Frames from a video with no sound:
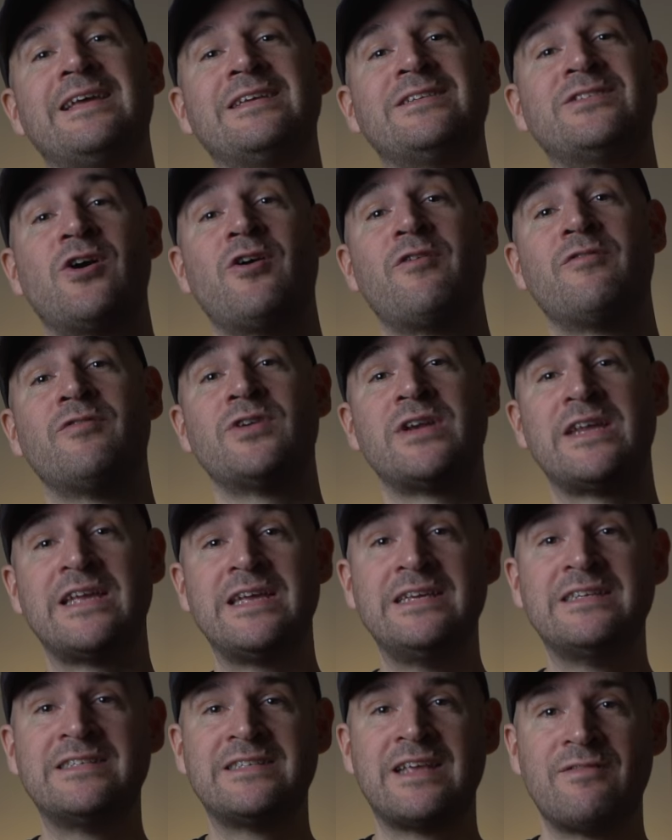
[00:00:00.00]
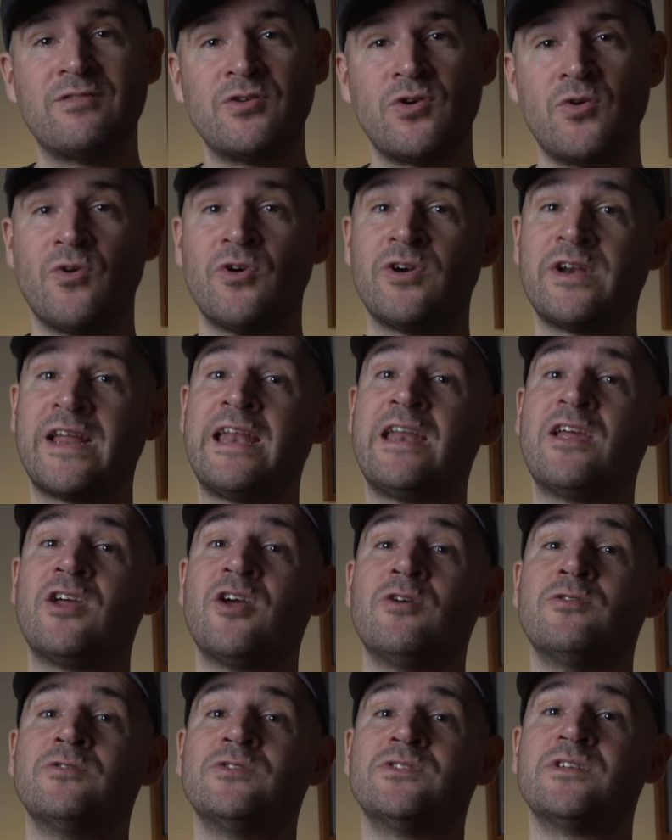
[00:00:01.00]
is over an E7 chord, and it
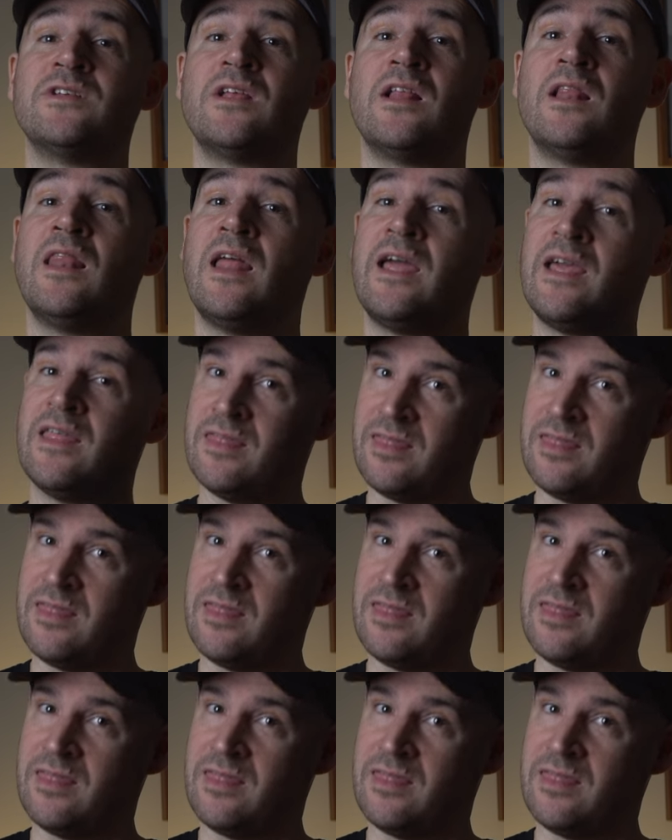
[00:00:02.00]
goes like